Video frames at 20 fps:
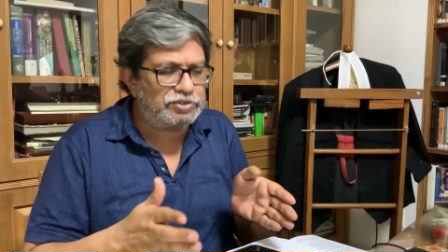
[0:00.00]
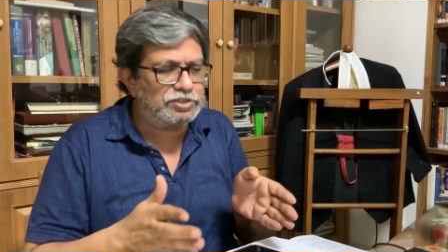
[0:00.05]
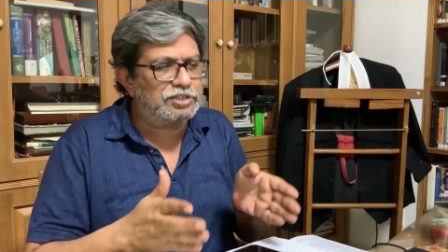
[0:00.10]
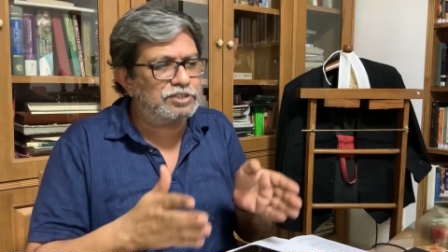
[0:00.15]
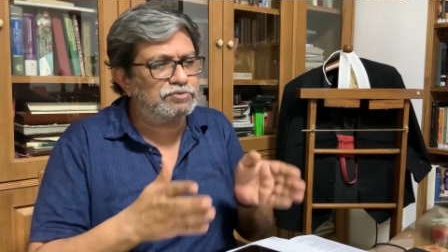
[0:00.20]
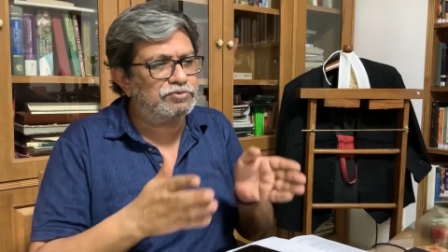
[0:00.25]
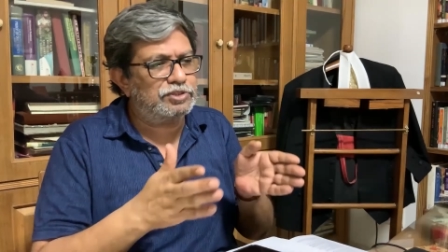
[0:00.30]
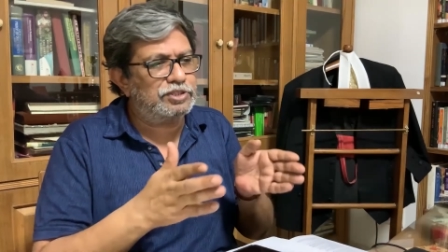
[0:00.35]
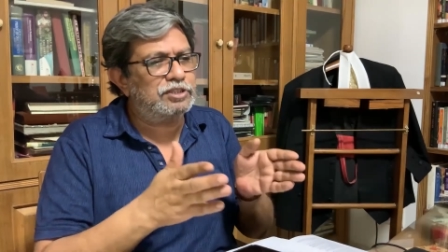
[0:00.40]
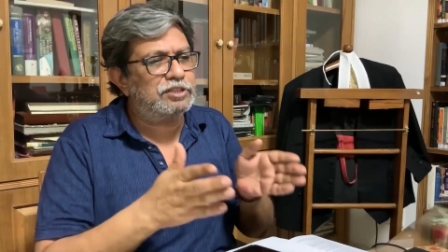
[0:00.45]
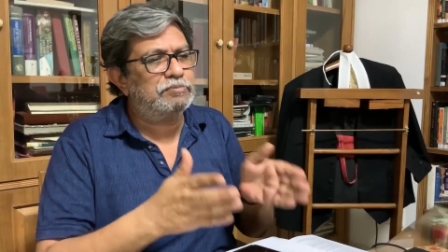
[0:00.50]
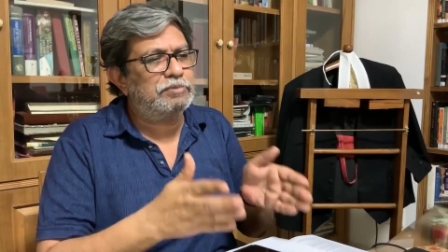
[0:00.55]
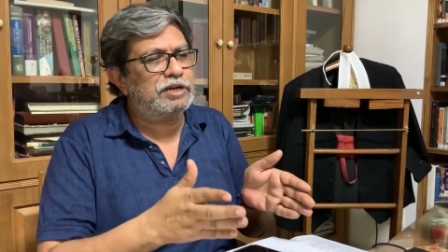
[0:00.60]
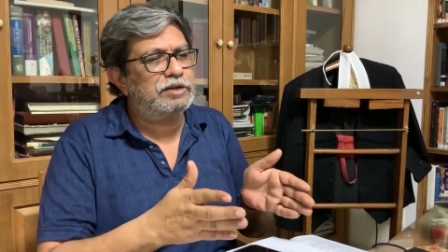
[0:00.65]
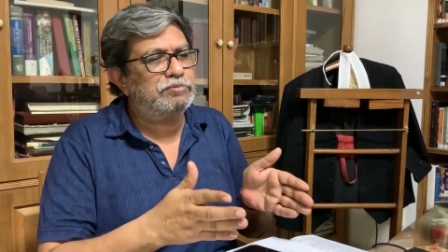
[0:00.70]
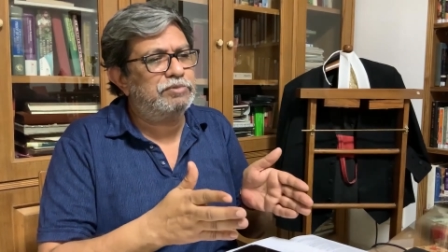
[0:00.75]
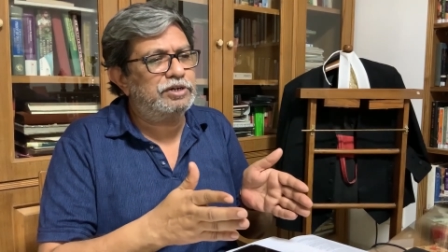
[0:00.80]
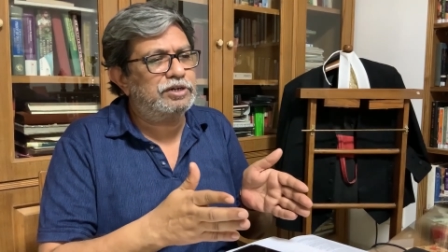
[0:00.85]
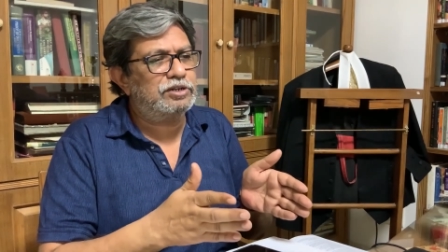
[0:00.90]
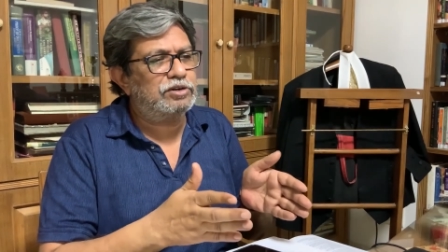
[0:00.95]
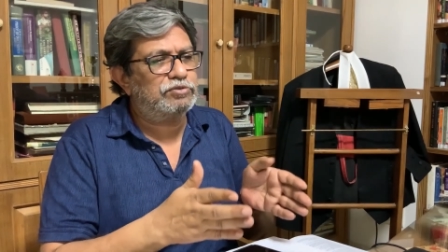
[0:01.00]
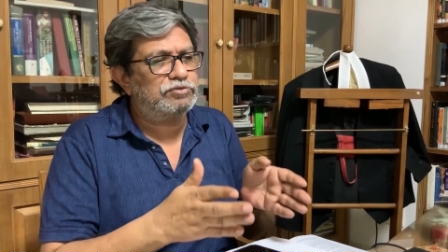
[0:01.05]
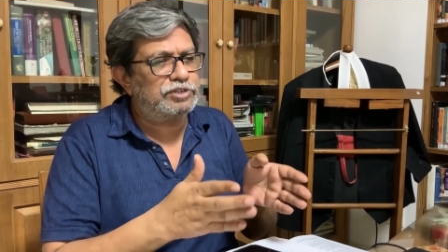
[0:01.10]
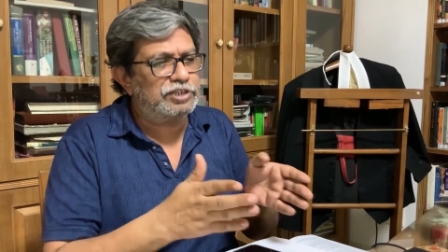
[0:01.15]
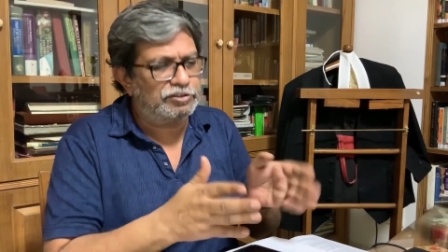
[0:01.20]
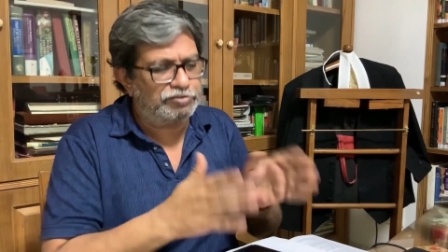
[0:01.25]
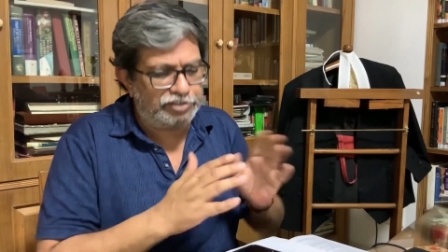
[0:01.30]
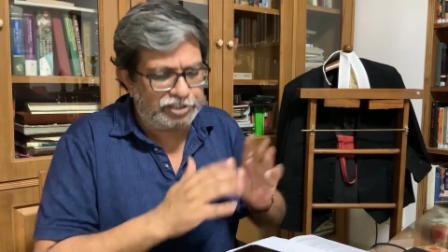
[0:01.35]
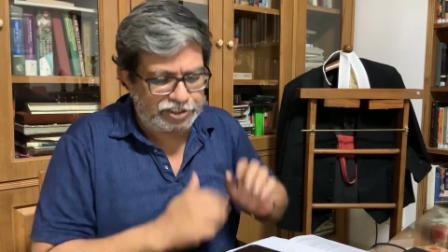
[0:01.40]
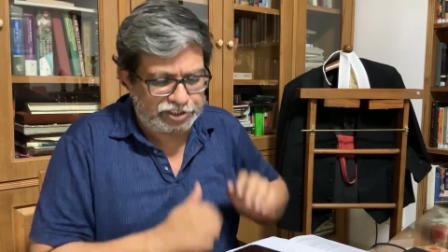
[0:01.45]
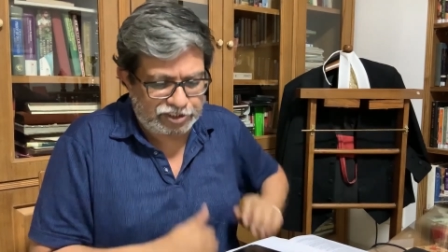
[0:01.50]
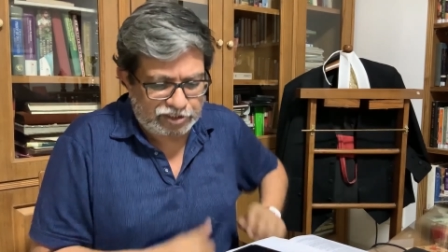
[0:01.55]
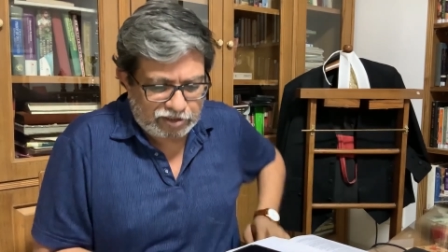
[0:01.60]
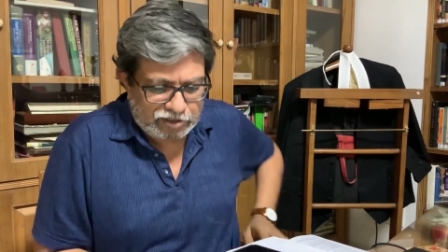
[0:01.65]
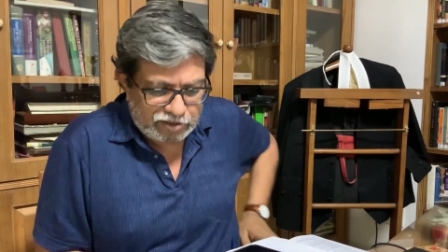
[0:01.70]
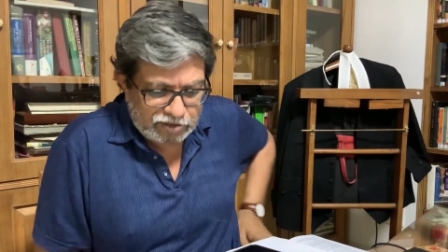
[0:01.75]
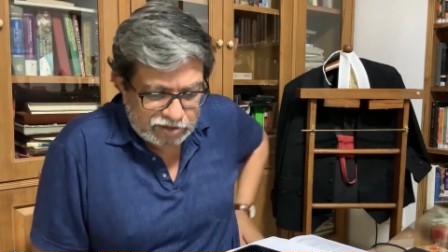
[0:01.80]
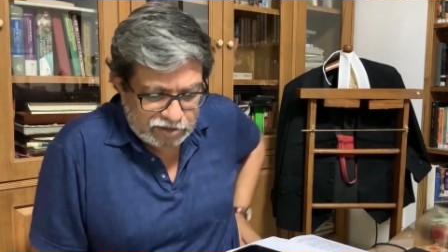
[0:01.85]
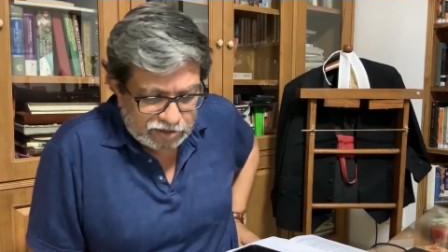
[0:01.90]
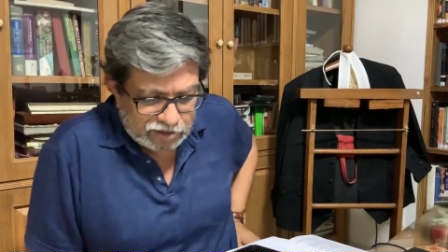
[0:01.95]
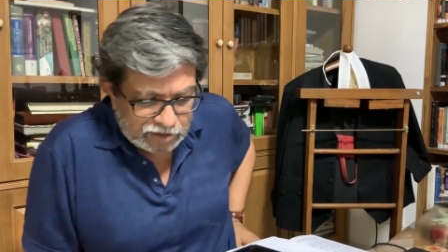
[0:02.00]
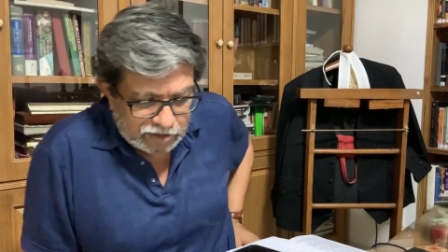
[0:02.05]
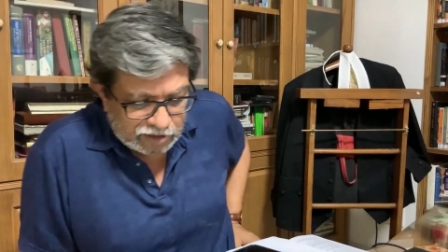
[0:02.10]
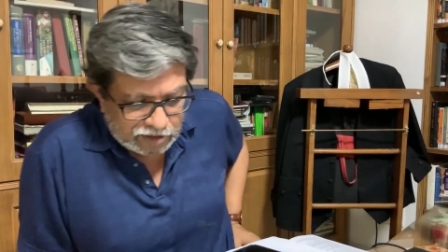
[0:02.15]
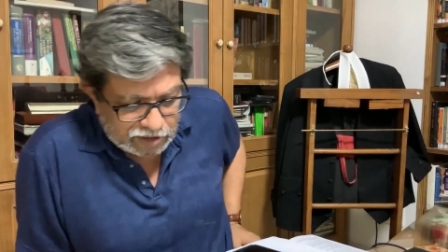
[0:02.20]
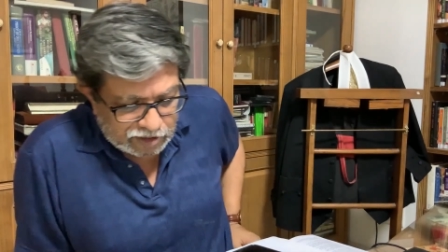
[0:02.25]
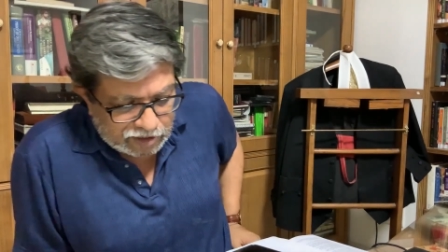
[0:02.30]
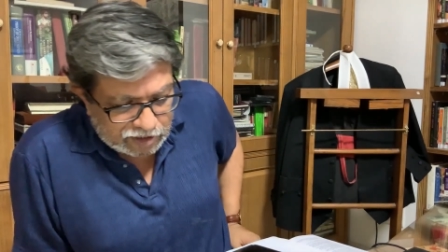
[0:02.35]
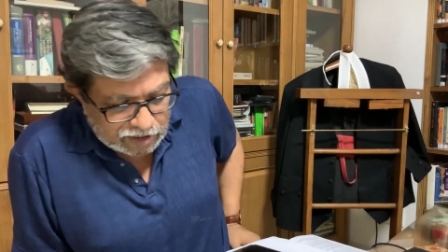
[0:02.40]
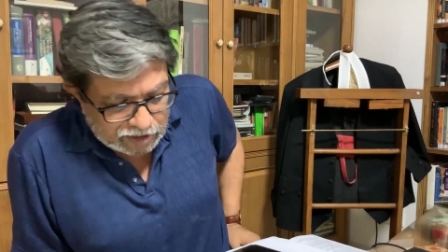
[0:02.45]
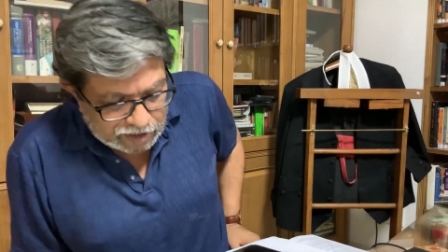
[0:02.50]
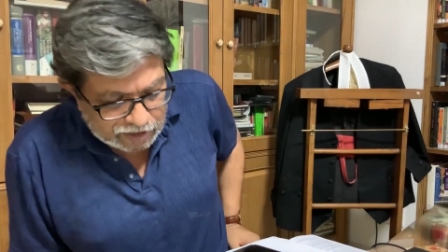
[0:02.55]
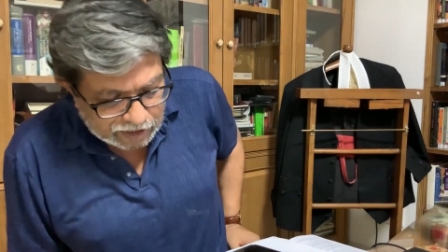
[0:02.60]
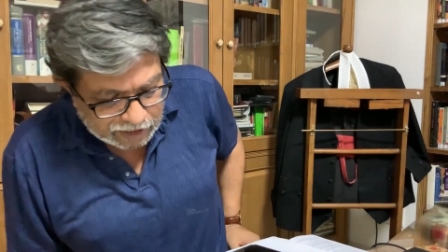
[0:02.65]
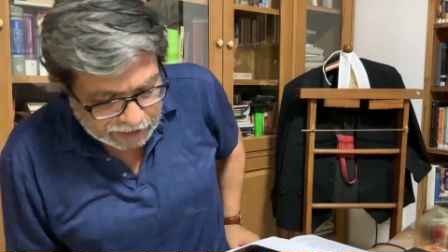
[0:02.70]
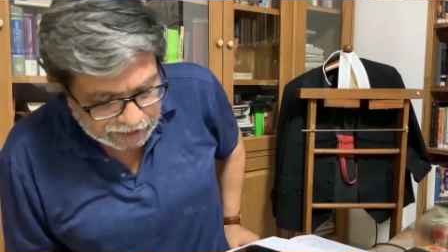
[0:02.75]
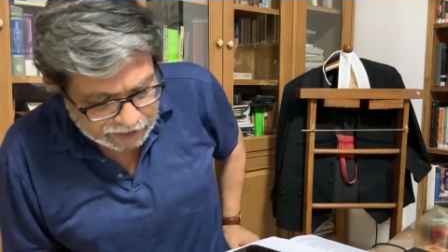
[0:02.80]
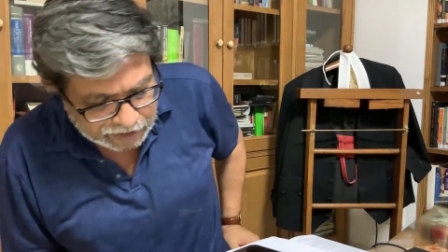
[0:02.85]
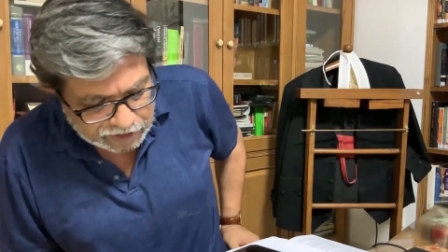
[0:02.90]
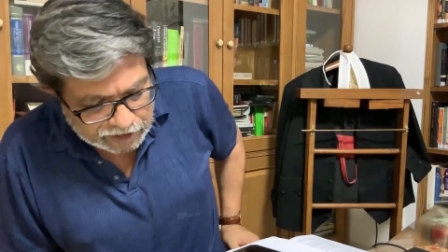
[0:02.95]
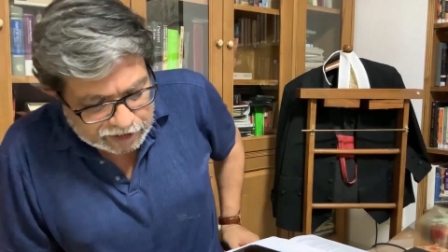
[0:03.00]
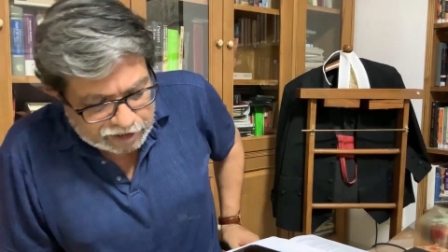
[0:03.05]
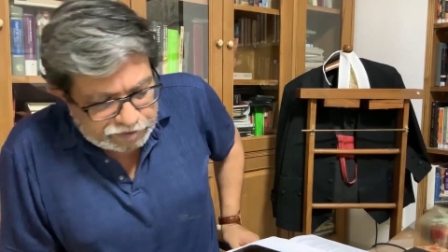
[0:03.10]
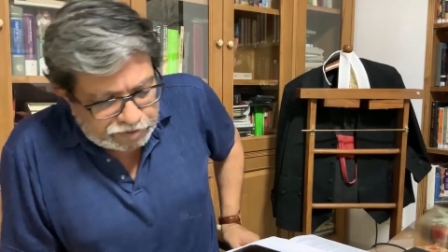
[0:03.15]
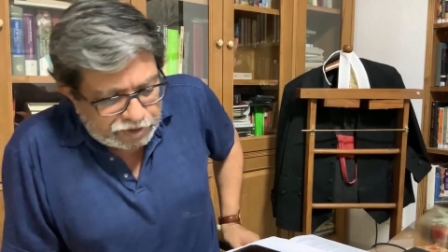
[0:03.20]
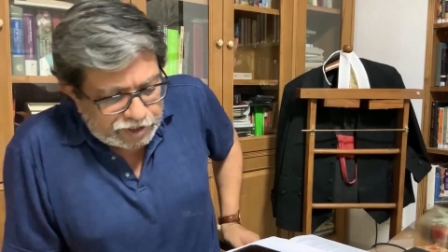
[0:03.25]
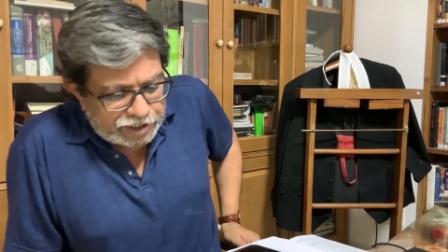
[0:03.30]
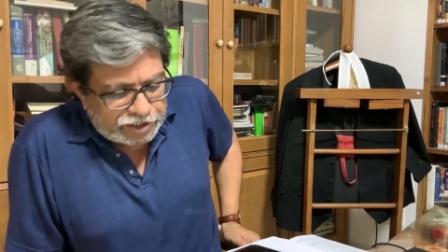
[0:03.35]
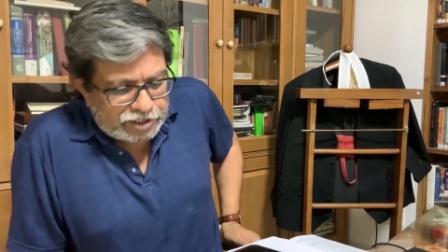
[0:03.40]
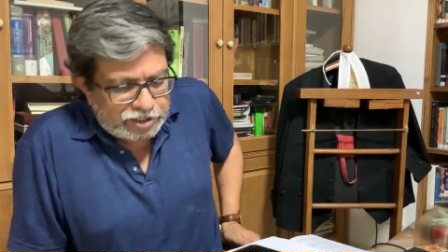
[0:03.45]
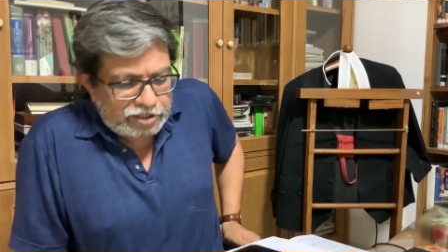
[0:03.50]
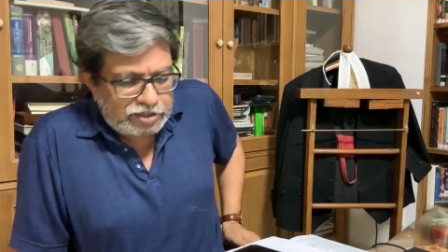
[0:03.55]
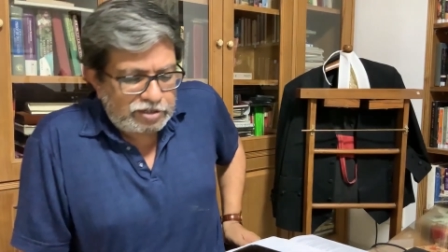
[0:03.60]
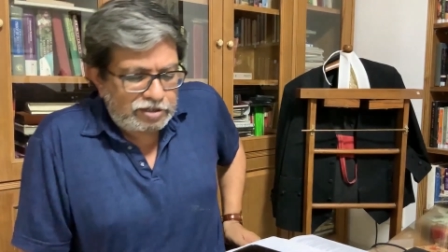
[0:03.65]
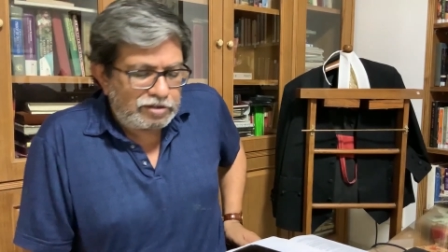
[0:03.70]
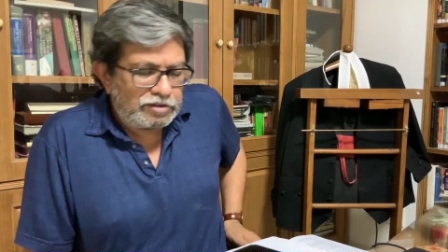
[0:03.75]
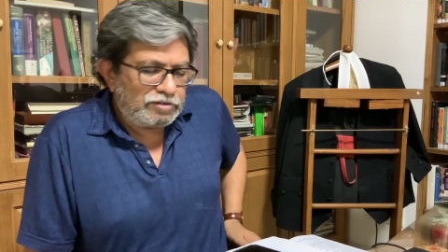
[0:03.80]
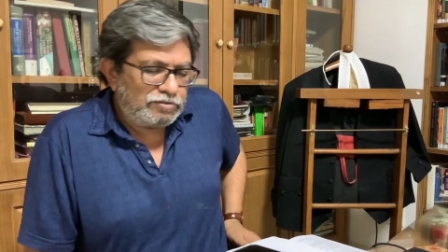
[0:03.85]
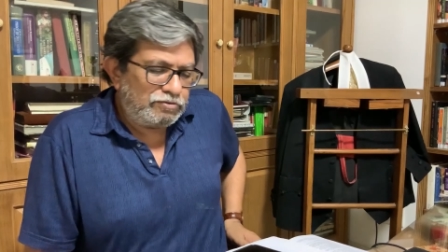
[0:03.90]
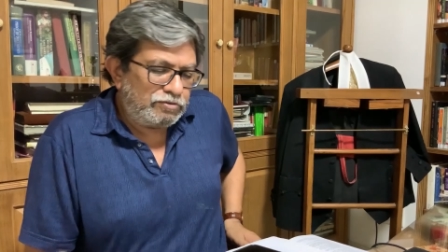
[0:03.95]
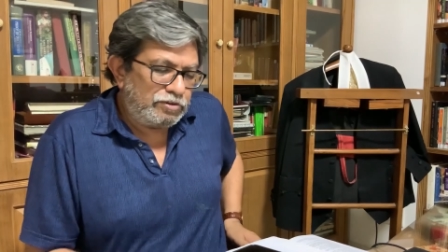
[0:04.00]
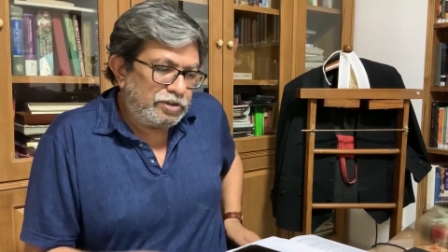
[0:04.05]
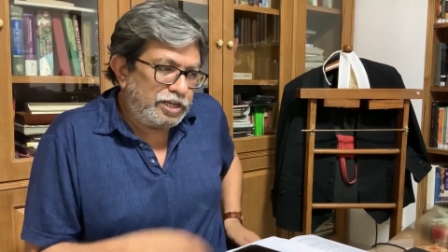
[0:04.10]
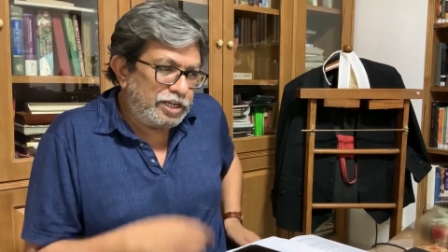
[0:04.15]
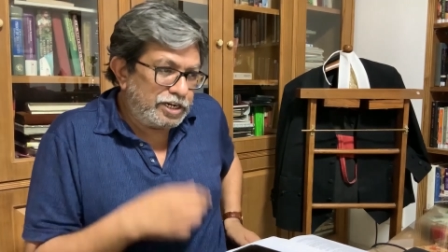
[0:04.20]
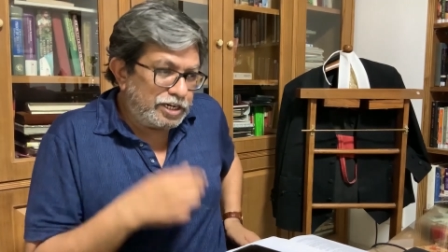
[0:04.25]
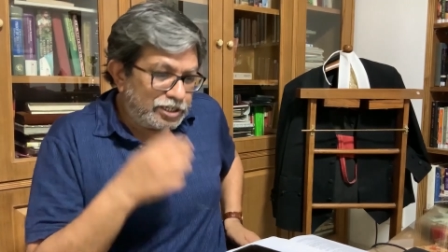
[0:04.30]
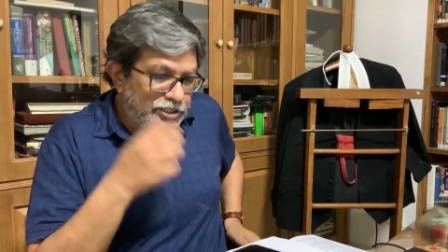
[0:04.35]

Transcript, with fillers: which is within the parameter of the definition and the definition in